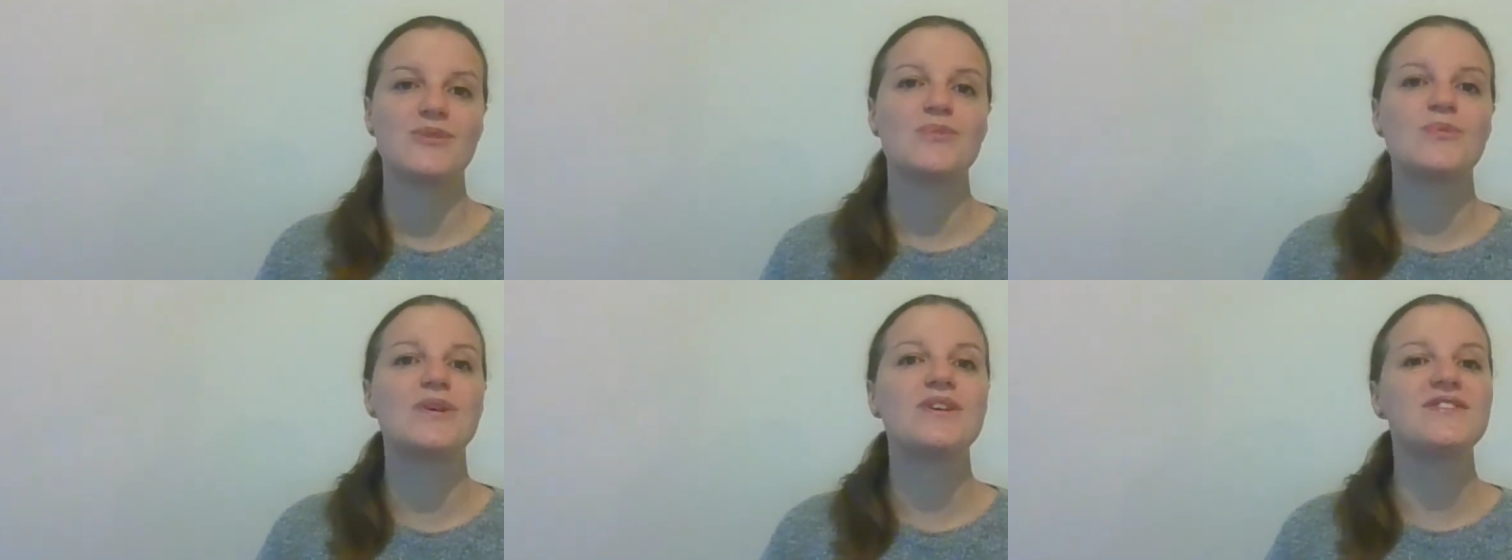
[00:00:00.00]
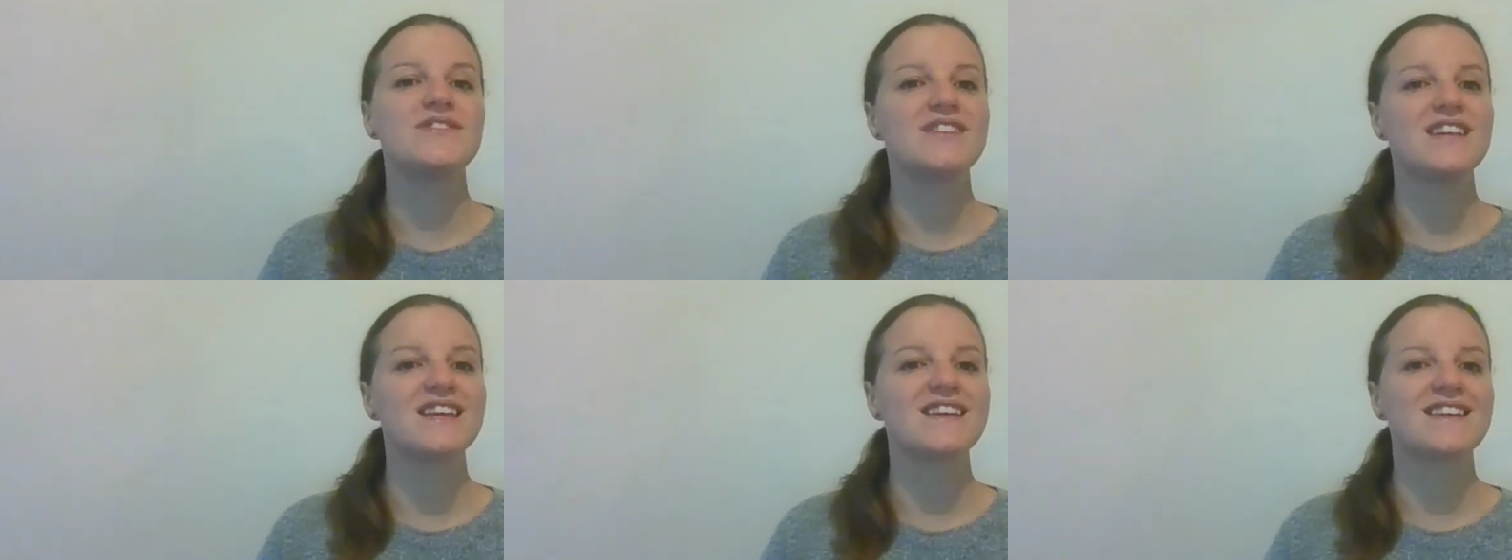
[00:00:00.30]

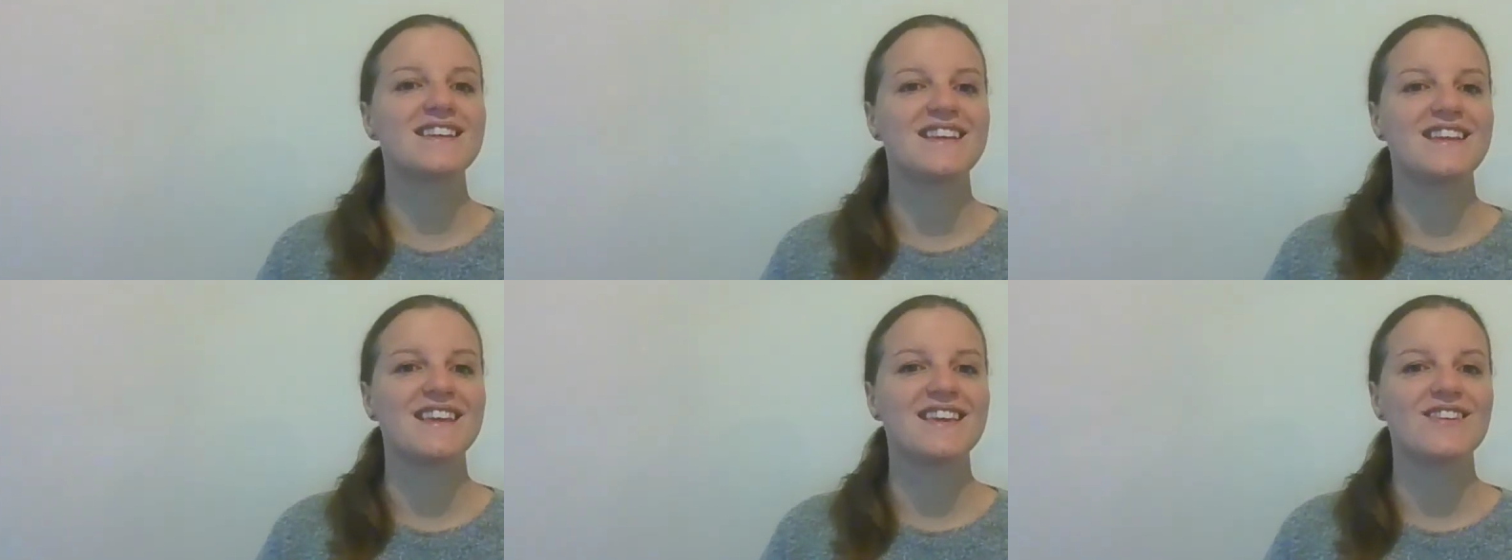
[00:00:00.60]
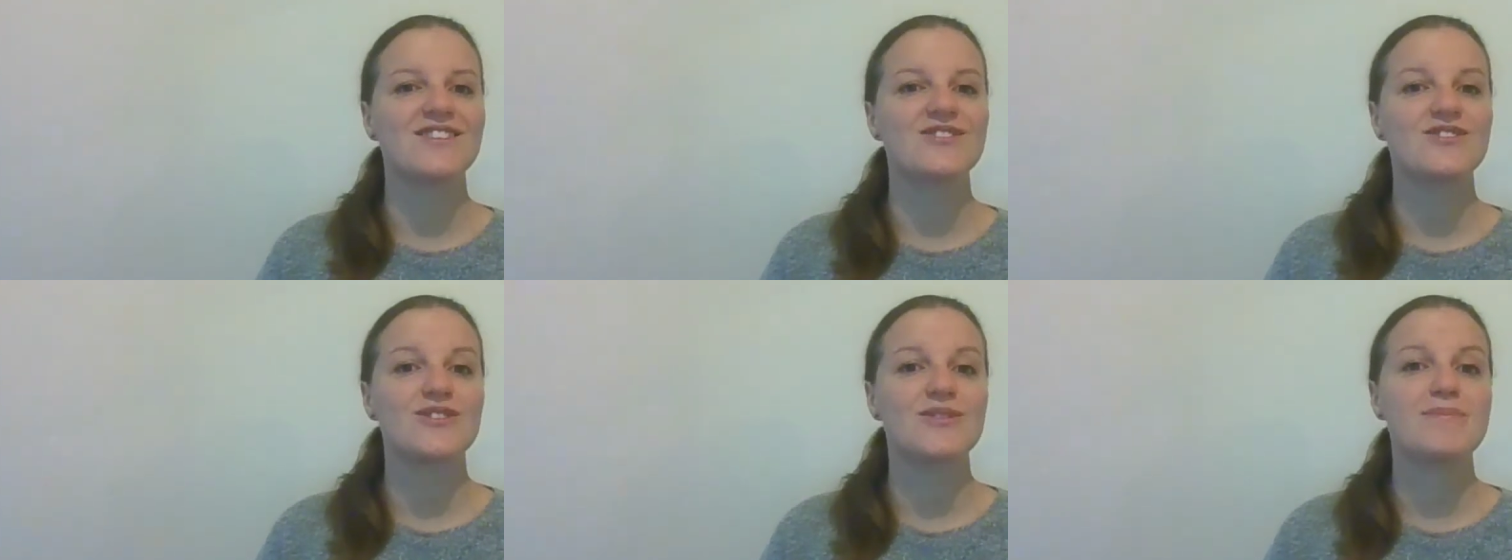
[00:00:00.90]
One
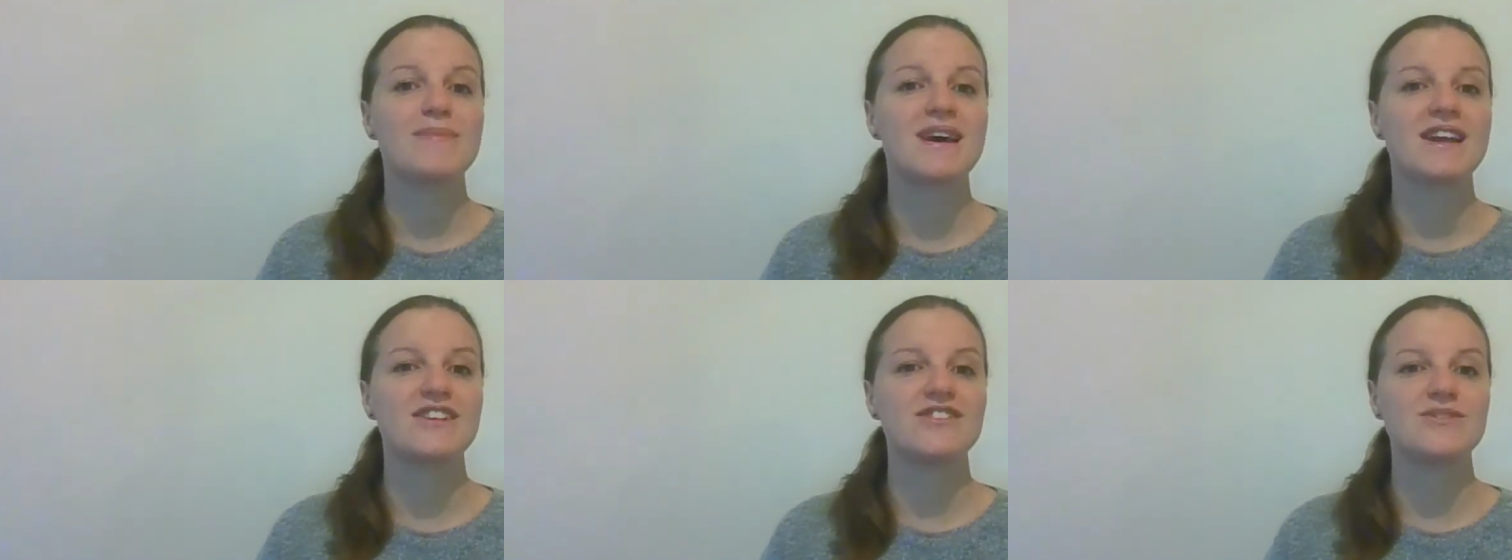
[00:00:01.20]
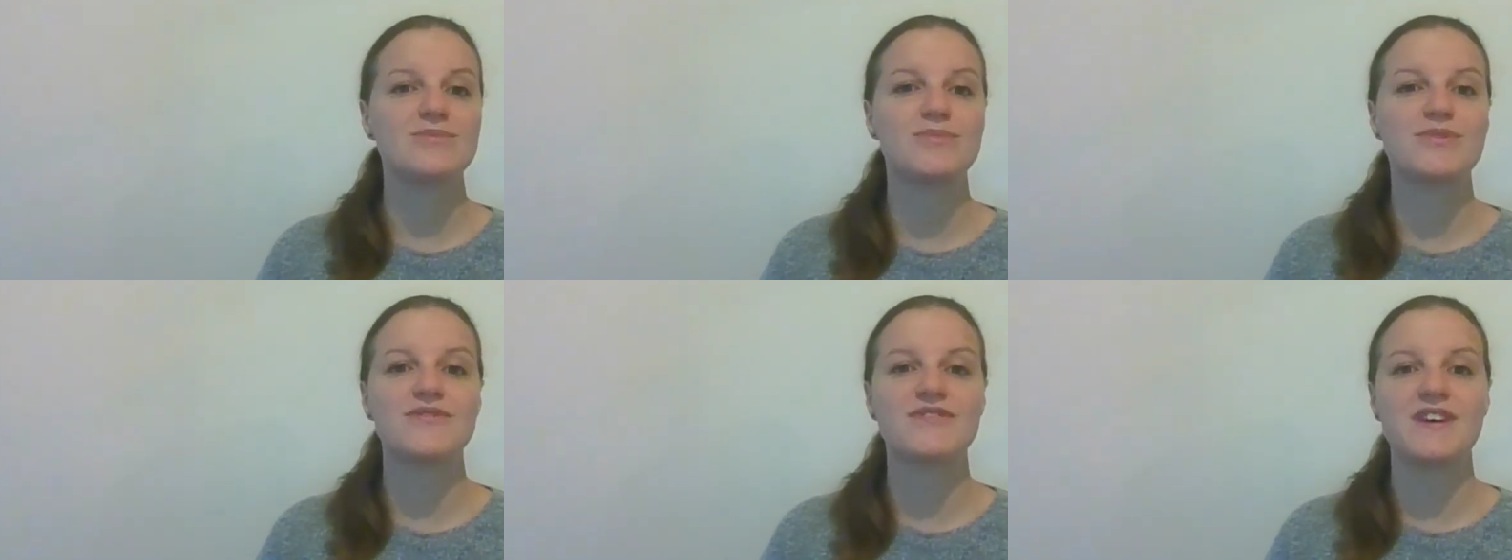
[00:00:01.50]
technique to
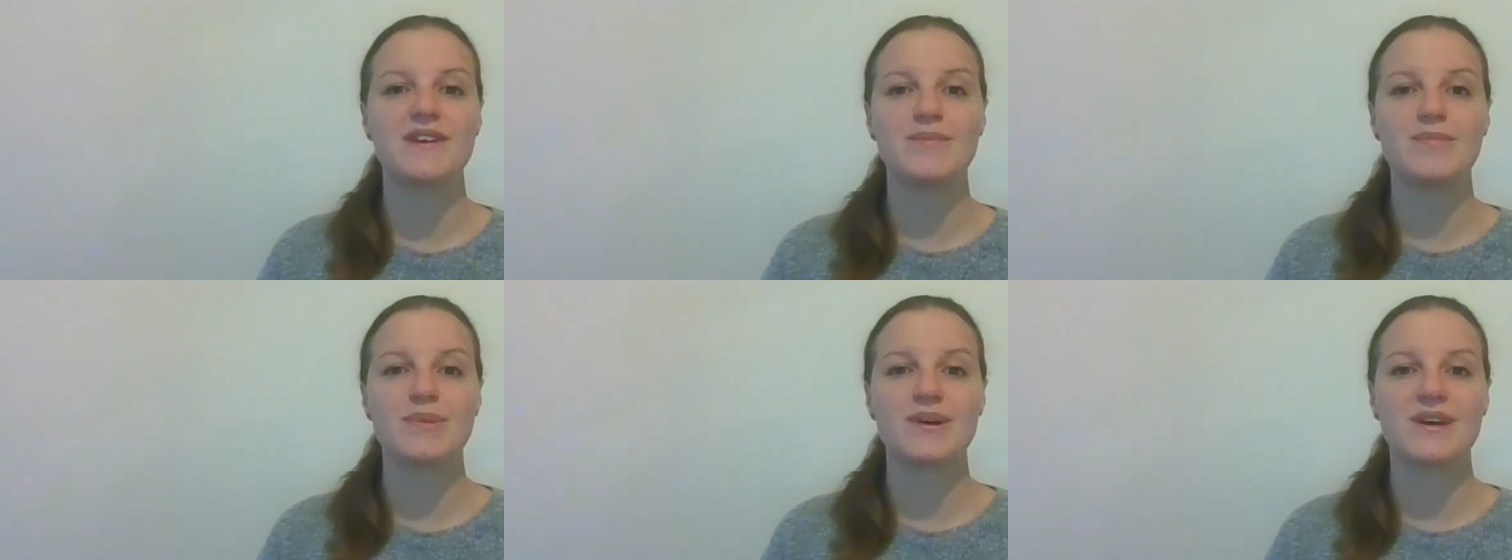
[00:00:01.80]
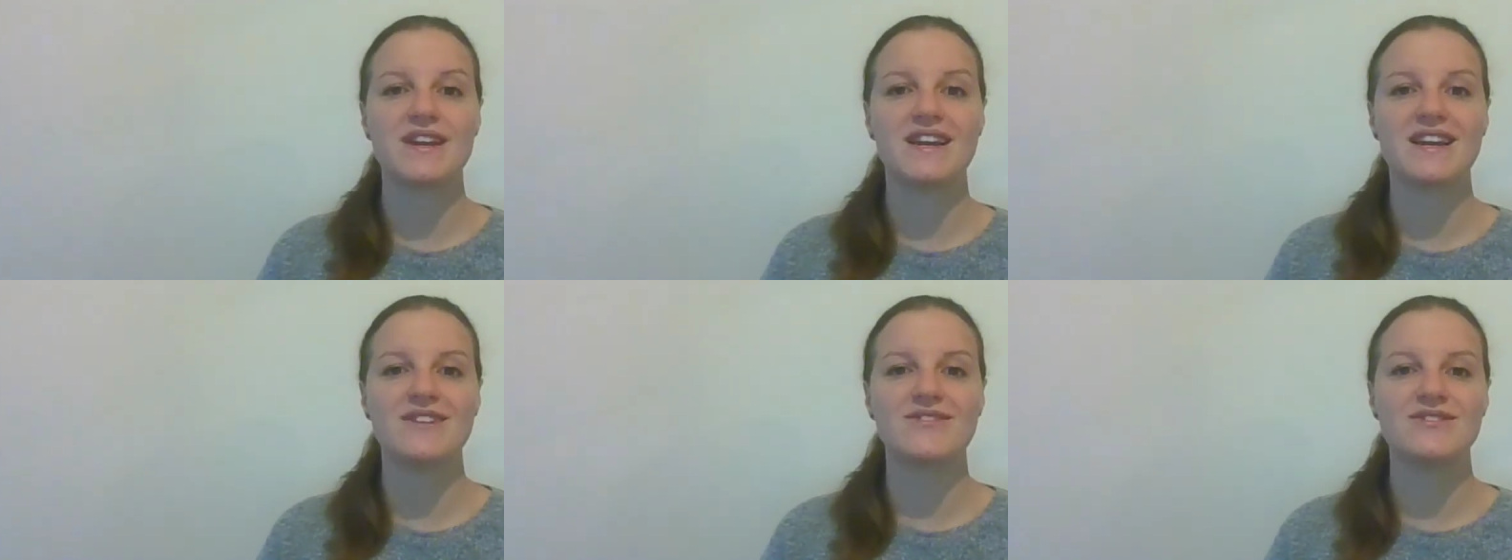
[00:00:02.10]
manage and prevent
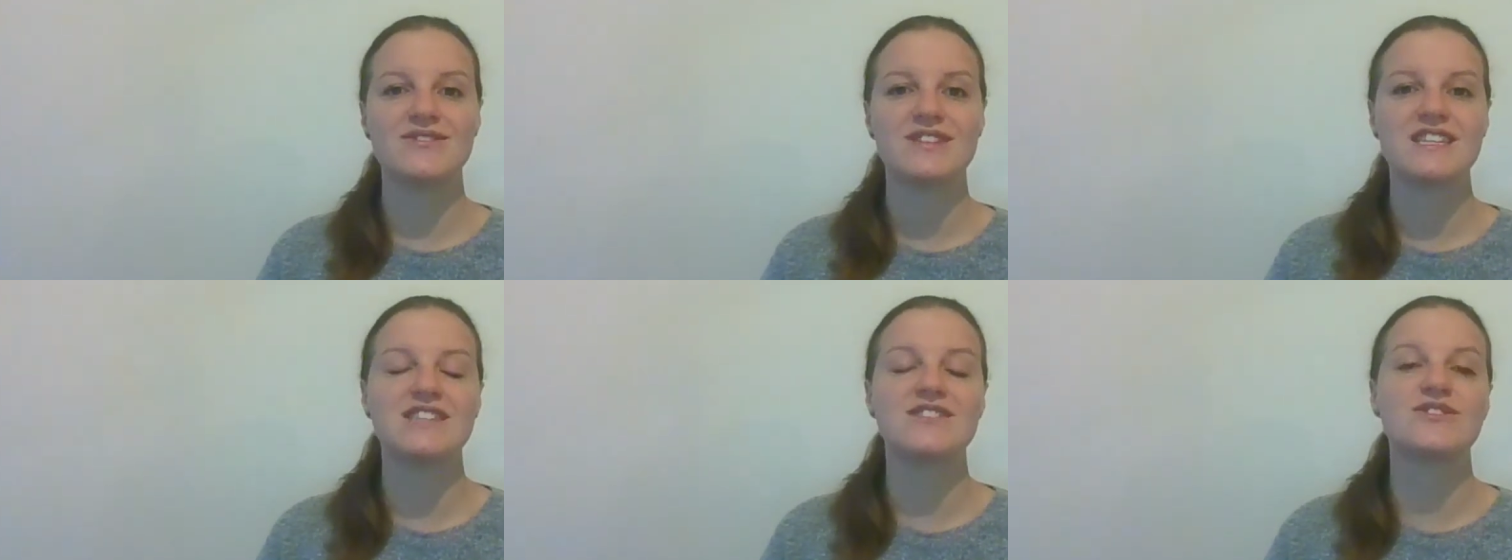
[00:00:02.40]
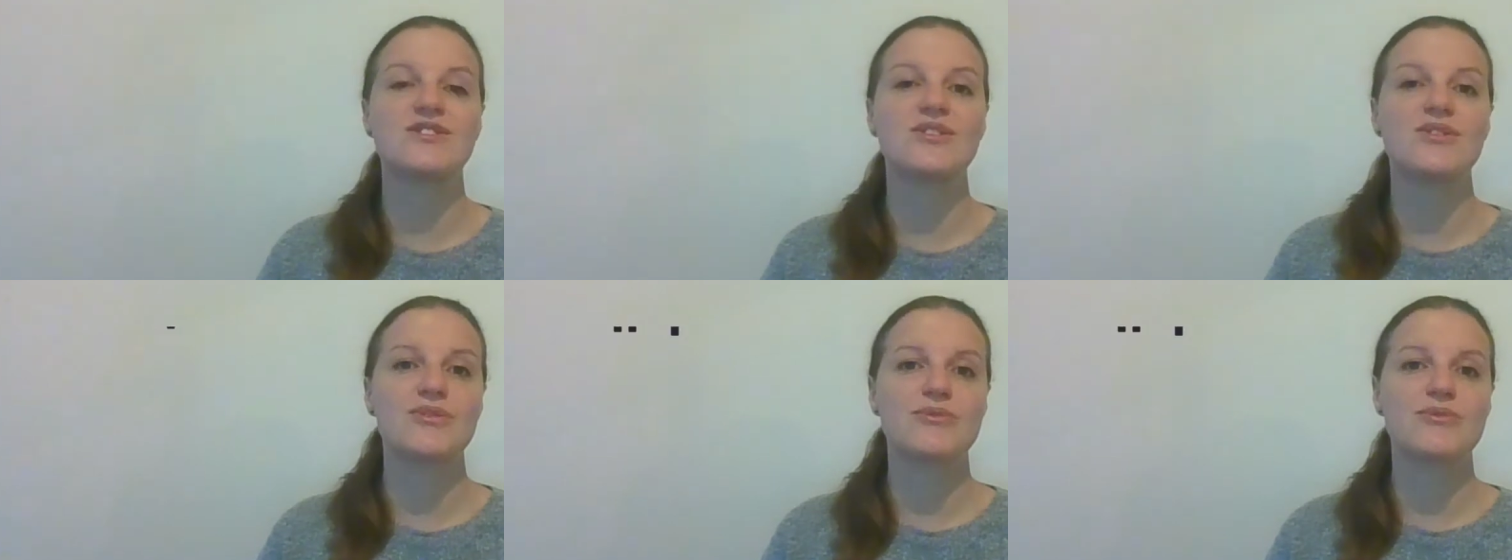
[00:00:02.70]
burnout is the